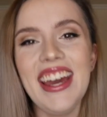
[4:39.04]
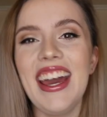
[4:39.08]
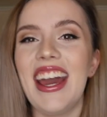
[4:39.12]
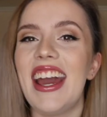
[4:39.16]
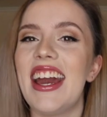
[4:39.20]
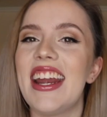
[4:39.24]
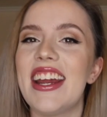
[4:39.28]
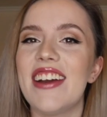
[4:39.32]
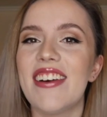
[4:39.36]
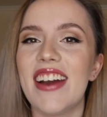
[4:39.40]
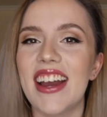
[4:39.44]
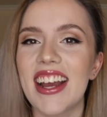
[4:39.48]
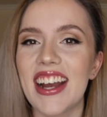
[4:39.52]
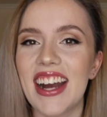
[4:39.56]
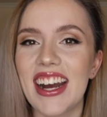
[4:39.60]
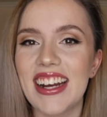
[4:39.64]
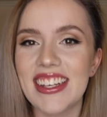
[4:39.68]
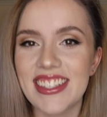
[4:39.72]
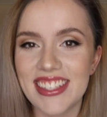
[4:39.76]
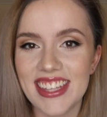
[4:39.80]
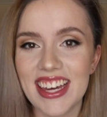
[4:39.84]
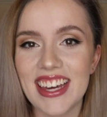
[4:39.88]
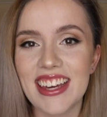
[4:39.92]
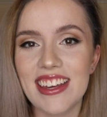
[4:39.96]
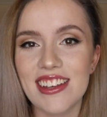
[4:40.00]
Anyway
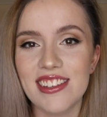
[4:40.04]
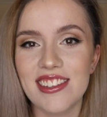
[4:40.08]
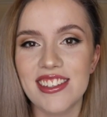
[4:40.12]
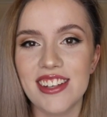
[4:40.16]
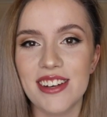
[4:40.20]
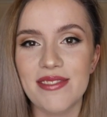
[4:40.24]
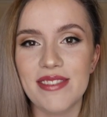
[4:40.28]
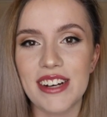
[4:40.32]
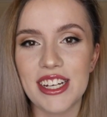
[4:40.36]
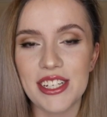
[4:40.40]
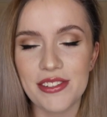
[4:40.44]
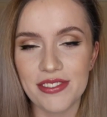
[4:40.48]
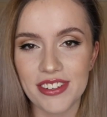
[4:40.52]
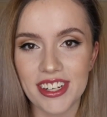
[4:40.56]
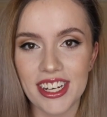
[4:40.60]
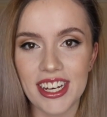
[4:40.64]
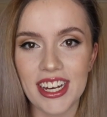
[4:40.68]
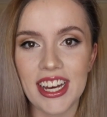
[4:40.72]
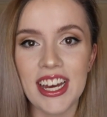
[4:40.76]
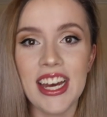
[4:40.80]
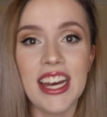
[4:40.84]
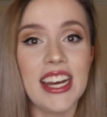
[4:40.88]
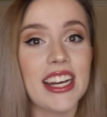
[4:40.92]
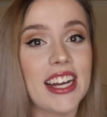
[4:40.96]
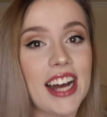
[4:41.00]
guys, thank you so much for
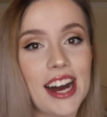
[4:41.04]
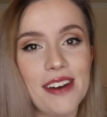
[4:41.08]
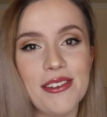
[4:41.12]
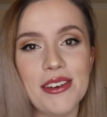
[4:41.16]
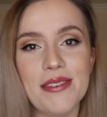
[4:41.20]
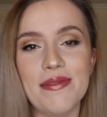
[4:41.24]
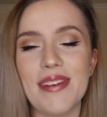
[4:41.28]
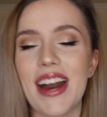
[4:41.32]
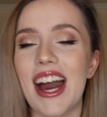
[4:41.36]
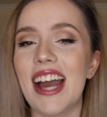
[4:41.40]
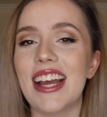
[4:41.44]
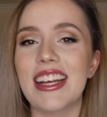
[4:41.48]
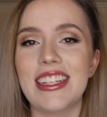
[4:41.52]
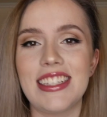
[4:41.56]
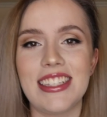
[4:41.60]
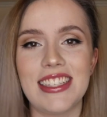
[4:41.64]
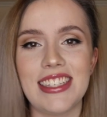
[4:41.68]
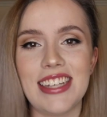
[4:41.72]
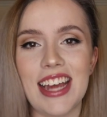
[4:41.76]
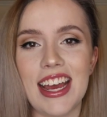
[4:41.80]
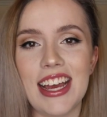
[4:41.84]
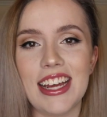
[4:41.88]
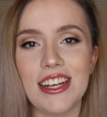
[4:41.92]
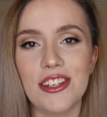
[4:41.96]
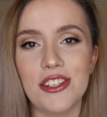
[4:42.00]
coming back and
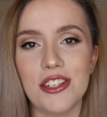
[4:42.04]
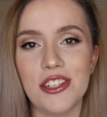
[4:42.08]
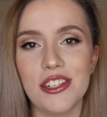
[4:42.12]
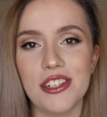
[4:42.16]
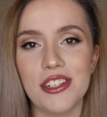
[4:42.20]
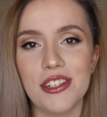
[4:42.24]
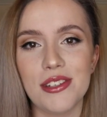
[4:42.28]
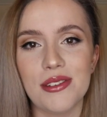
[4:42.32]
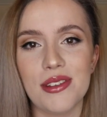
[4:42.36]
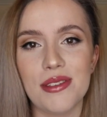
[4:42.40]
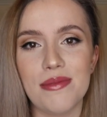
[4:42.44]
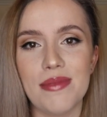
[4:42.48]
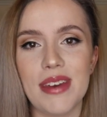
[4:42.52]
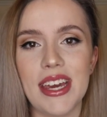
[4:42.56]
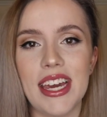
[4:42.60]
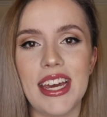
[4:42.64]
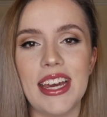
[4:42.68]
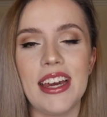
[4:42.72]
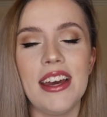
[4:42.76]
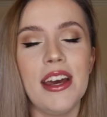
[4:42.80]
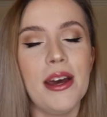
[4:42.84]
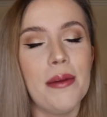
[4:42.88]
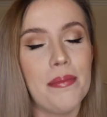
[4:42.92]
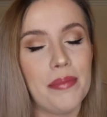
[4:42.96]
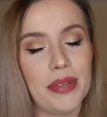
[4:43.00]
staying tuned with
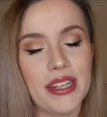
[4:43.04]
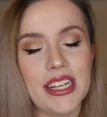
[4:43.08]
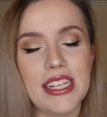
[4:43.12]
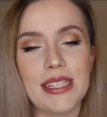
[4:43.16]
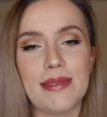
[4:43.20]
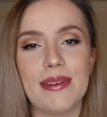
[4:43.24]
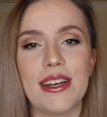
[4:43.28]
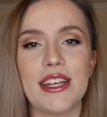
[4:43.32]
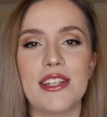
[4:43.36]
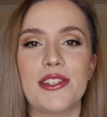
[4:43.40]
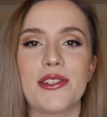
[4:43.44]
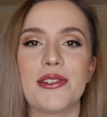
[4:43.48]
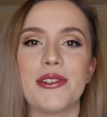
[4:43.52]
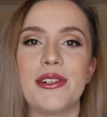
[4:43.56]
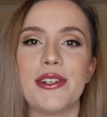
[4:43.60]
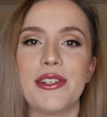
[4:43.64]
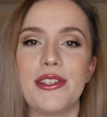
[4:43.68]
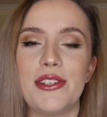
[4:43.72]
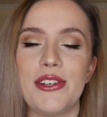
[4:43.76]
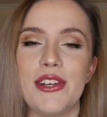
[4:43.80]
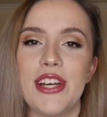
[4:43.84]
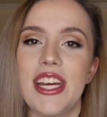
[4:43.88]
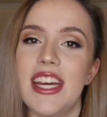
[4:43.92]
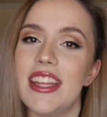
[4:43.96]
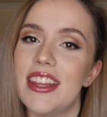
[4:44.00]
me. Please make sure
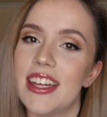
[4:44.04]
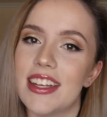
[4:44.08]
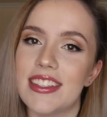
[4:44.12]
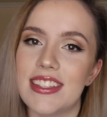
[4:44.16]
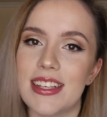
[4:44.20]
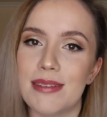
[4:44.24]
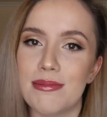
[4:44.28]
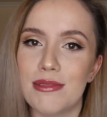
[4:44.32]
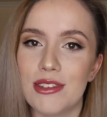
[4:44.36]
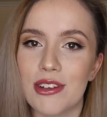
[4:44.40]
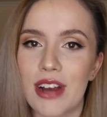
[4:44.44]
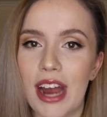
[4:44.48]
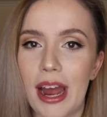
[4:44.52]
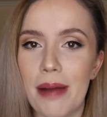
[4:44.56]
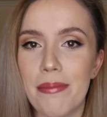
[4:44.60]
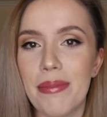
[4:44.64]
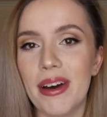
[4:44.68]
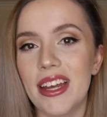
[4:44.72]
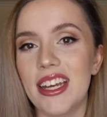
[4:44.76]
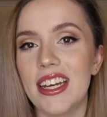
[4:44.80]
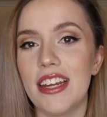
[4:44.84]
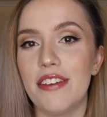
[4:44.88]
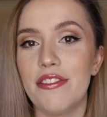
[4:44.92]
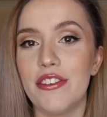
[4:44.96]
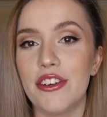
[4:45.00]
to hit that subscribe
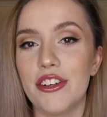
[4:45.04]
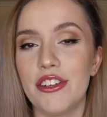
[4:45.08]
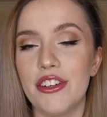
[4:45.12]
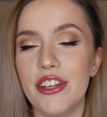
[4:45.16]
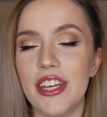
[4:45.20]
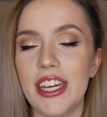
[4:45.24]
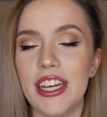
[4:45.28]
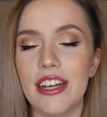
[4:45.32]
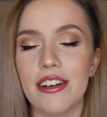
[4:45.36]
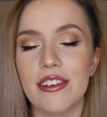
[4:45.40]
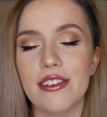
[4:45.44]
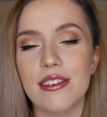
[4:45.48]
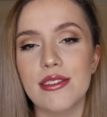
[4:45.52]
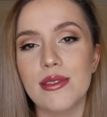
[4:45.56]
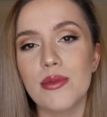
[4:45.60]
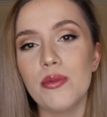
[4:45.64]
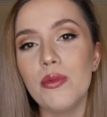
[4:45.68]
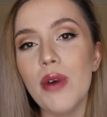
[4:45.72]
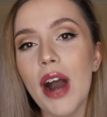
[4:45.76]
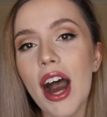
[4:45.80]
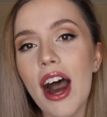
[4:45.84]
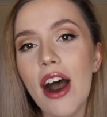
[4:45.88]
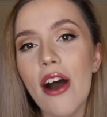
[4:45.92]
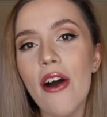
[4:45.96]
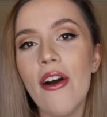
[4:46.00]
button if you're new here as
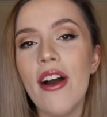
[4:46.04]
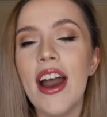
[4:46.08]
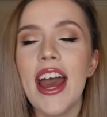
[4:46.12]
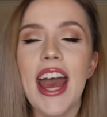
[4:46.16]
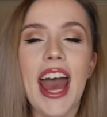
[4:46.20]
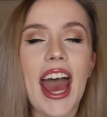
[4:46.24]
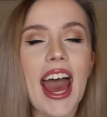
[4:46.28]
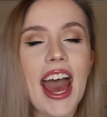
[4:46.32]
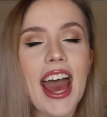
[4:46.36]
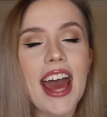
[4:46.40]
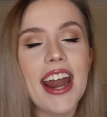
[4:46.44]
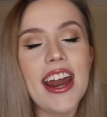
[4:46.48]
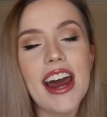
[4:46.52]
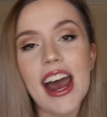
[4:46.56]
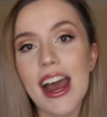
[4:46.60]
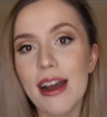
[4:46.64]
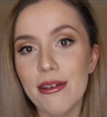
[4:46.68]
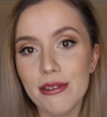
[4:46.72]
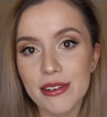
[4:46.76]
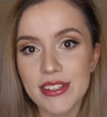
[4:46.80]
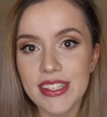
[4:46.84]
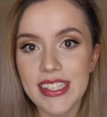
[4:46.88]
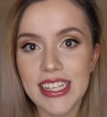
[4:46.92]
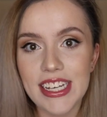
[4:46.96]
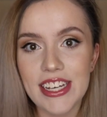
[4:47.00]
well, and I
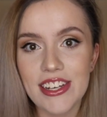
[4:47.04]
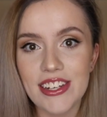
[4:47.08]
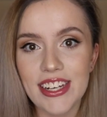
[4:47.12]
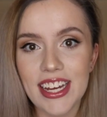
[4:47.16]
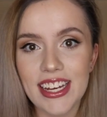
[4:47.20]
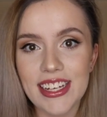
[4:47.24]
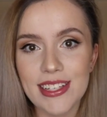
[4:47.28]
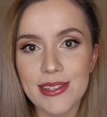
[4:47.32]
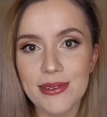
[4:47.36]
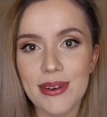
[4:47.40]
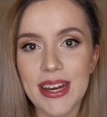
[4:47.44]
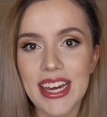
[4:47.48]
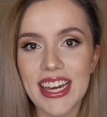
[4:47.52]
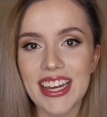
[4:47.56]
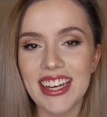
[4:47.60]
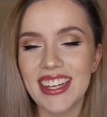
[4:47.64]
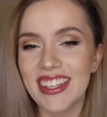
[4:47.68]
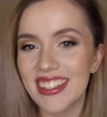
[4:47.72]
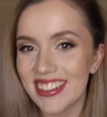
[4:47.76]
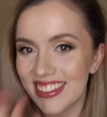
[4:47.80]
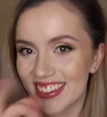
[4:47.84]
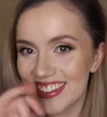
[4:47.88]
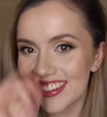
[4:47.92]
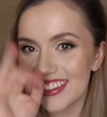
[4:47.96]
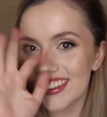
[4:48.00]
will see you next week.
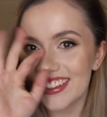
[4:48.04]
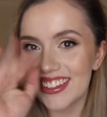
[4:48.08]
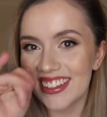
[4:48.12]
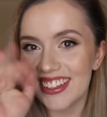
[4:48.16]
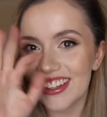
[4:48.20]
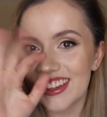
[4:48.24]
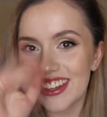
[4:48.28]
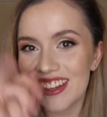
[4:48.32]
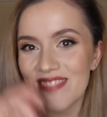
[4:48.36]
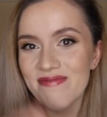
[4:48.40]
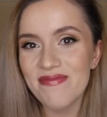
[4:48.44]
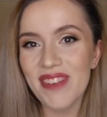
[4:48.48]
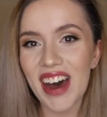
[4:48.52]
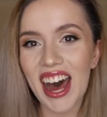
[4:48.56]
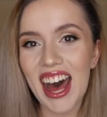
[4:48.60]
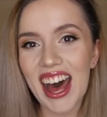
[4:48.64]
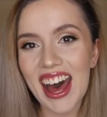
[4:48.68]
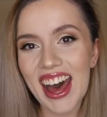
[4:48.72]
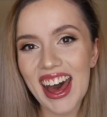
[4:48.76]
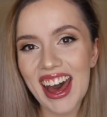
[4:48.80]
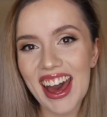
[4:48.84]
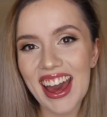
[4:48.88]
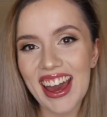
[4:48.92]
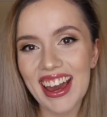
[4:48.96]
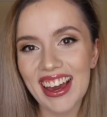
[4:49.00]

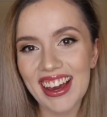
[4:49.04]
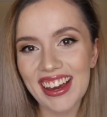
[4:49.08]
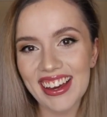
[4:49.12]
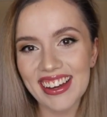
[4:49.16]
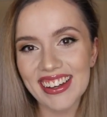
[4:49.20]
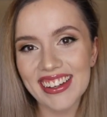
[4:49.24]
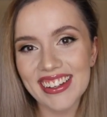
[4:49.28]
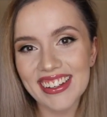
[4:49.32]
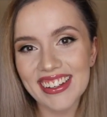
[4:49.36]
Bye!